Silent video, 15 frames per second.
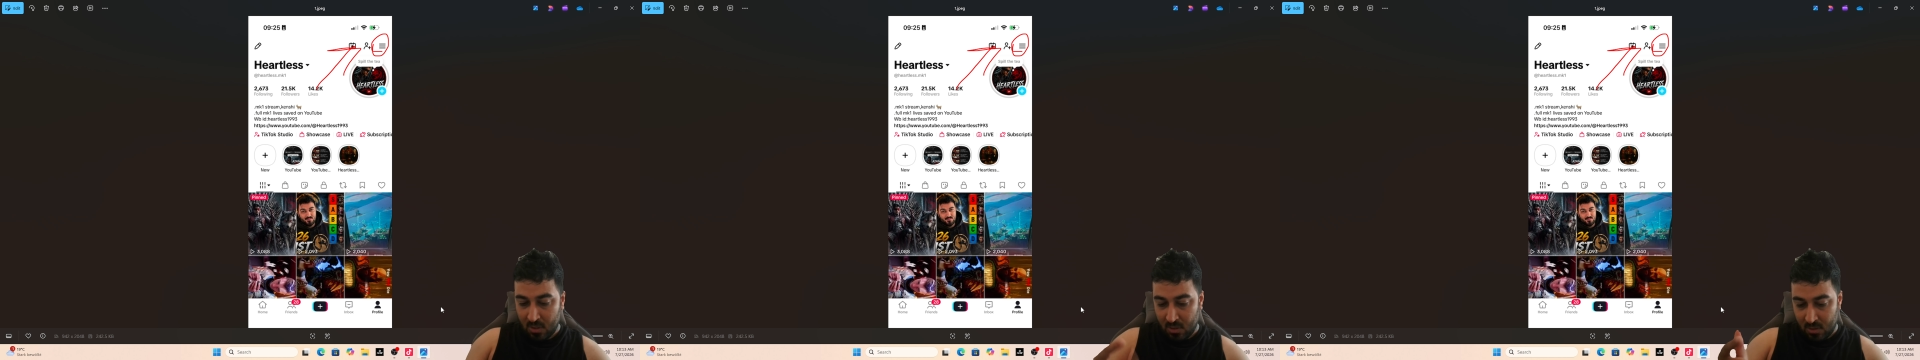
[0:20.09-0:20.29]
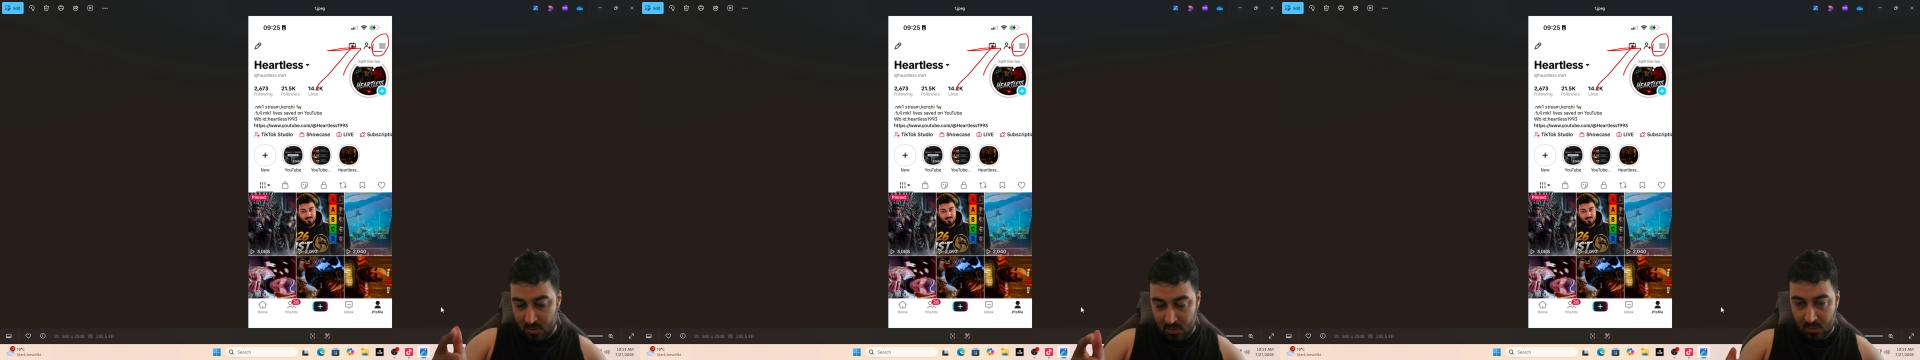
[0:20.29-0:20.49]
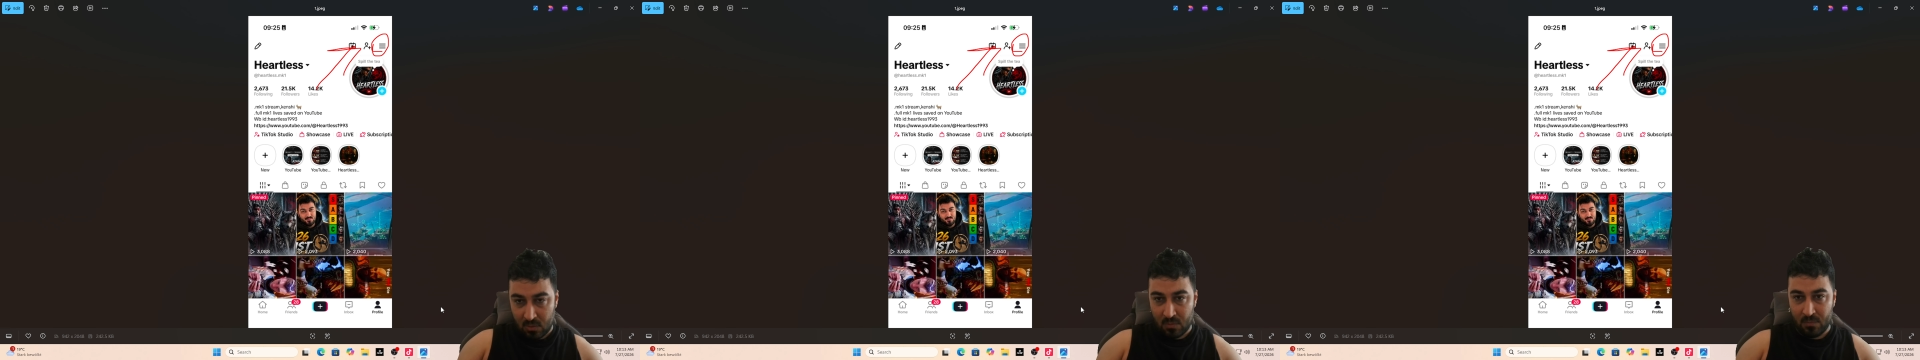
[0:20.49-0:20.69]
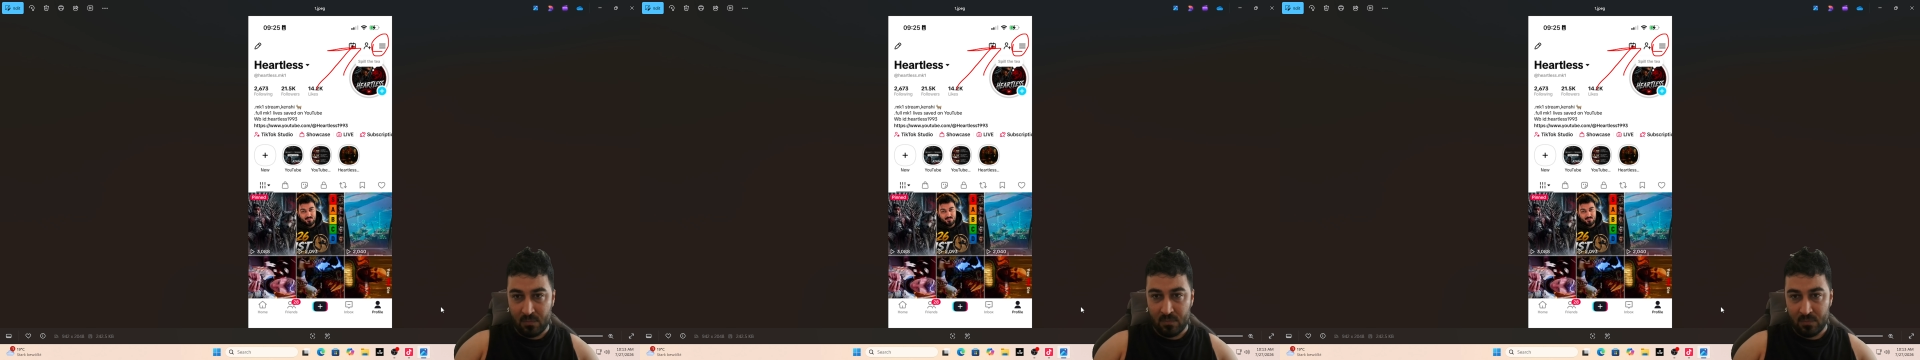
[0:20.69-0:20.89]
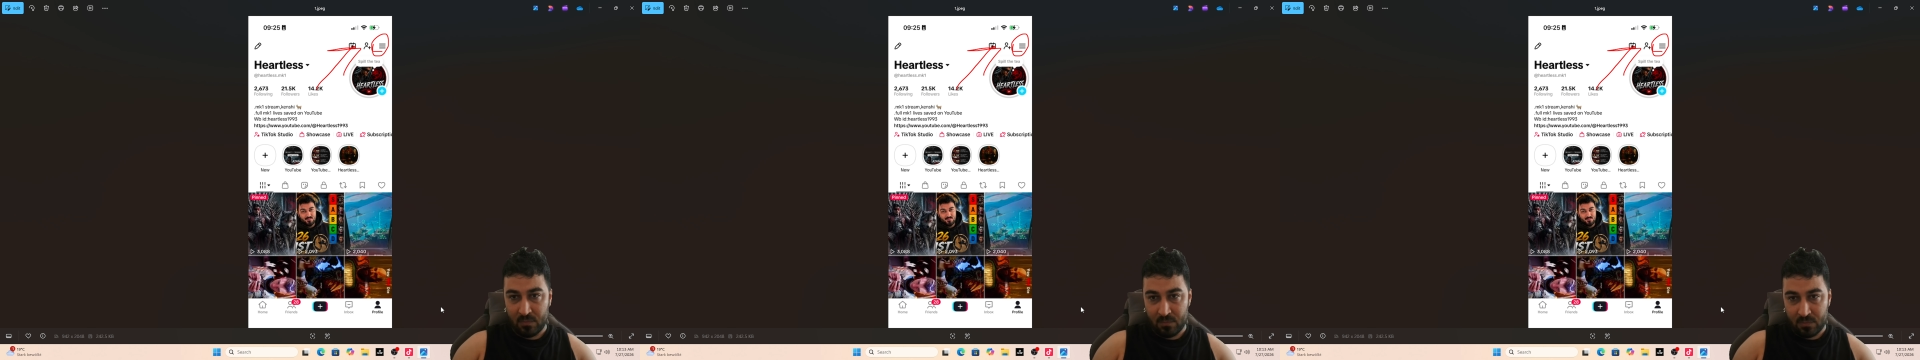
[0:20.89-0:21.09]
So
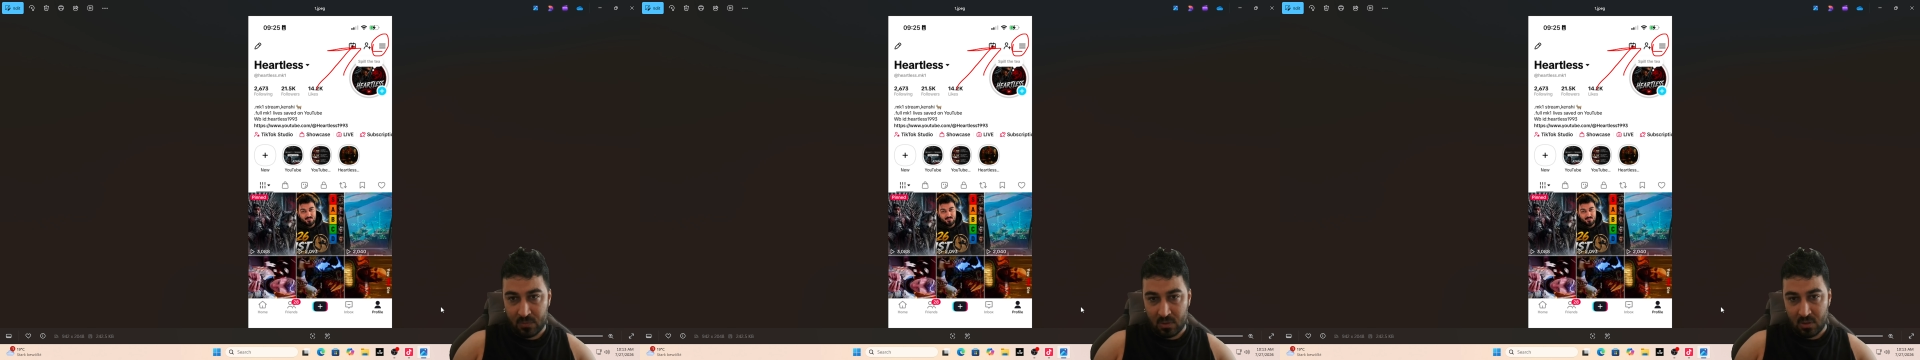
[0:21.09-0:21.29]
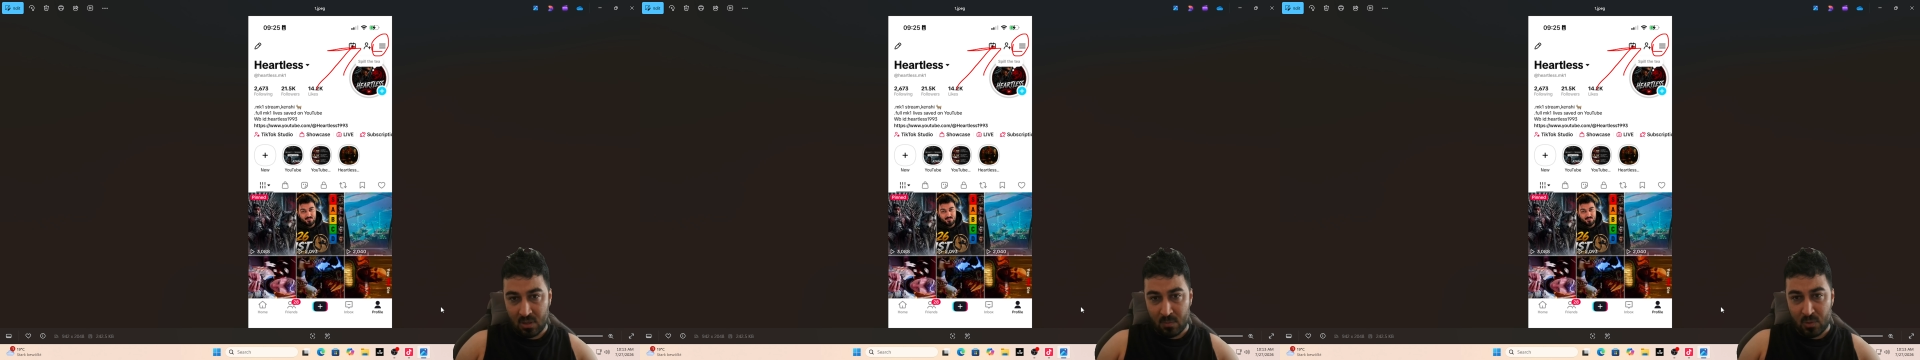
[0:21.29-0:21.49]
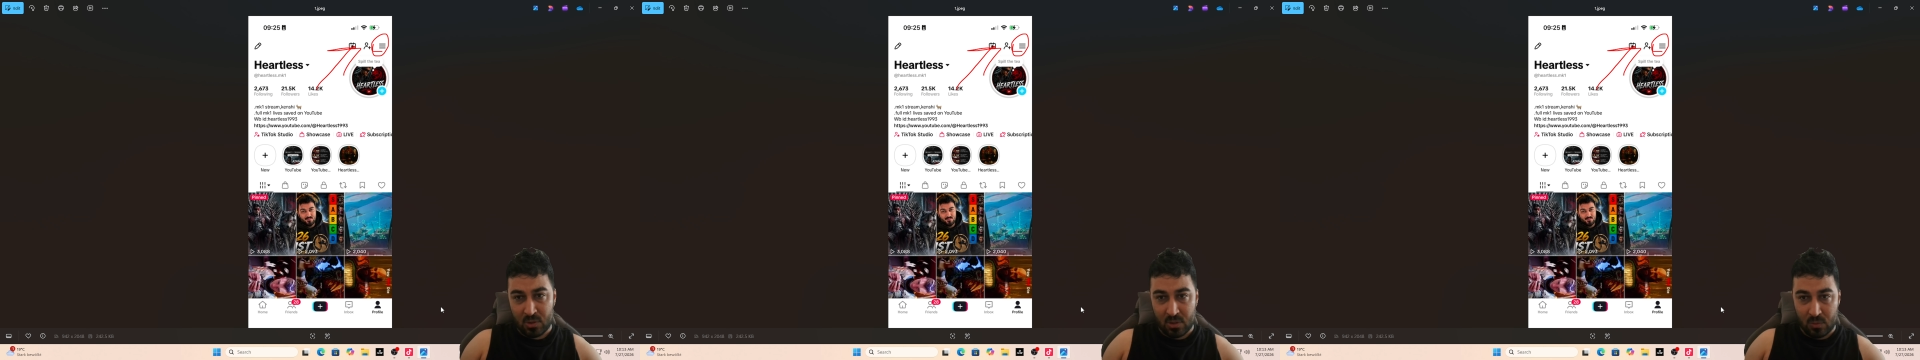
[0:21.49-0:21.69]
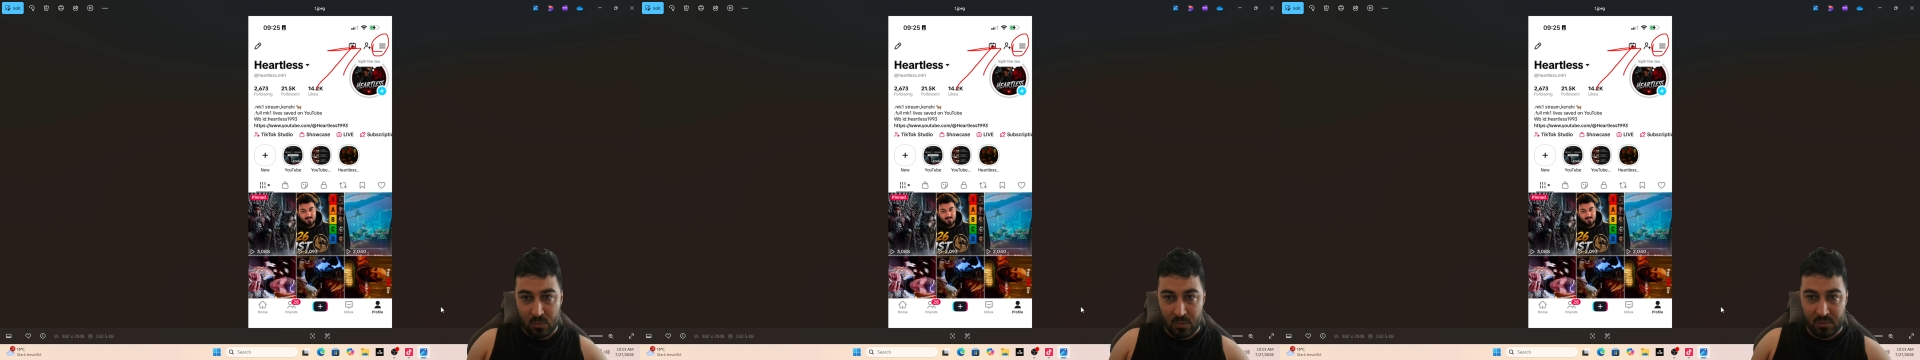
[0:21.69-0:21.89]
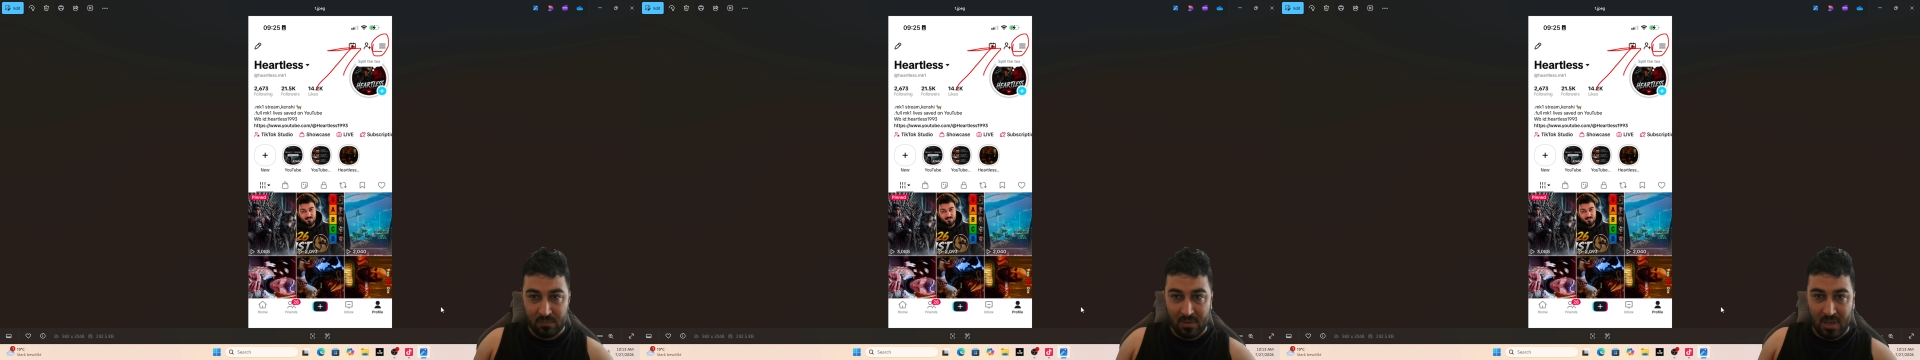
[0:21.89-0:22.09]
I'm gonna do
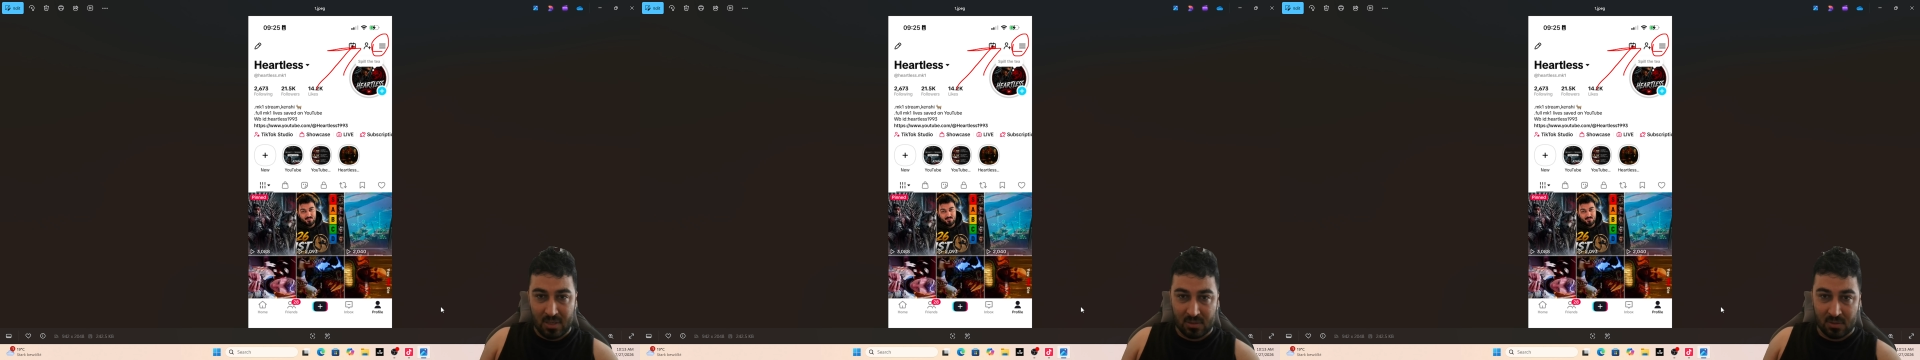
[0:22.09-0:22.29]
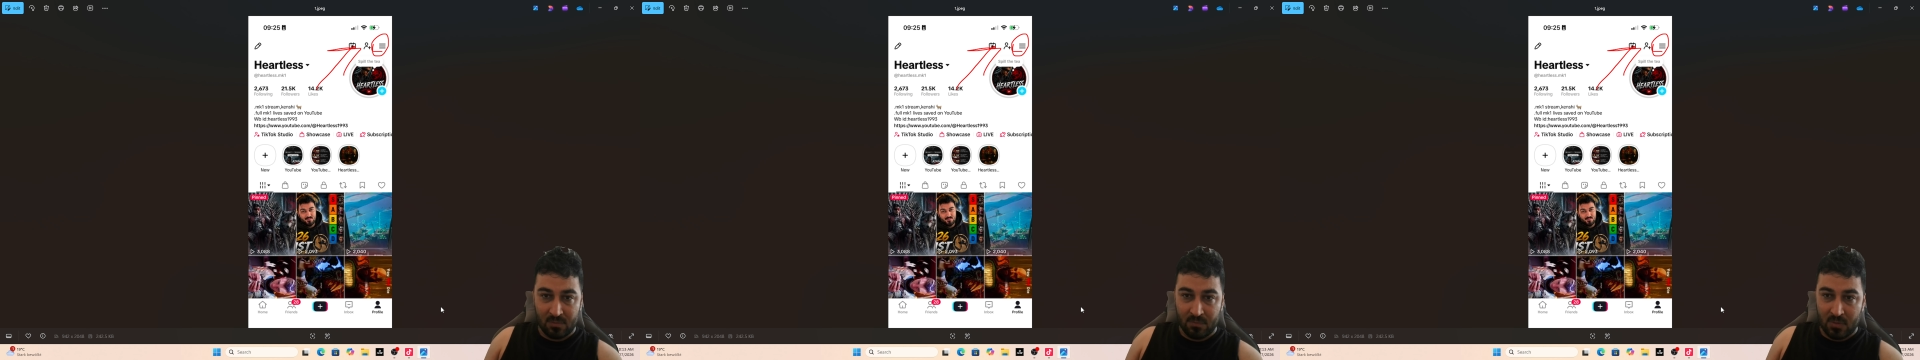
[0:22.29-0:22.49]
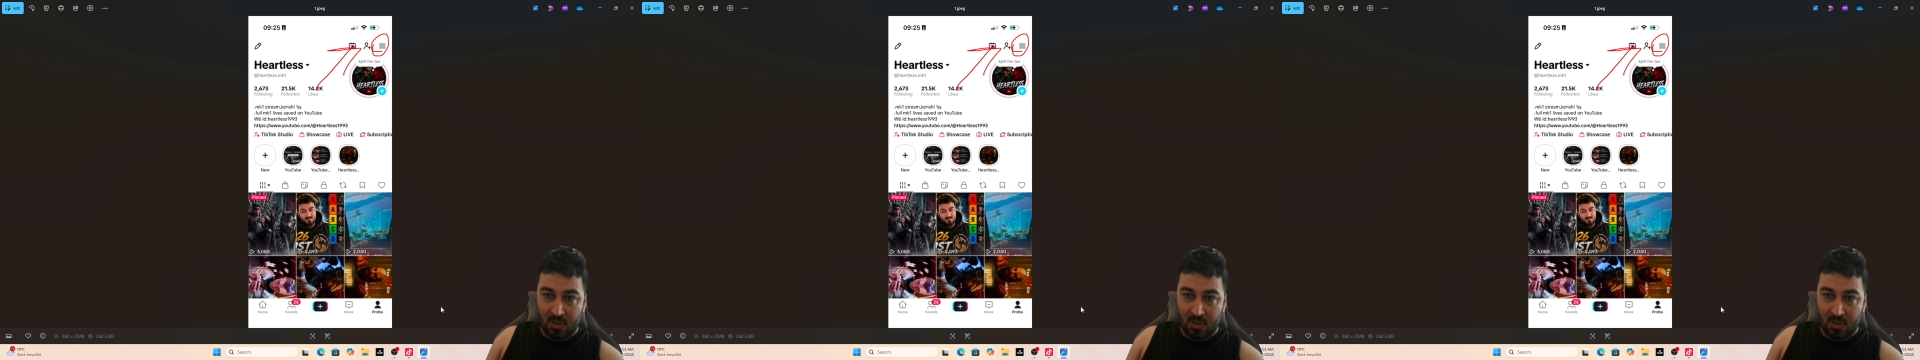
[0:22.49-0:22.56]
it fast.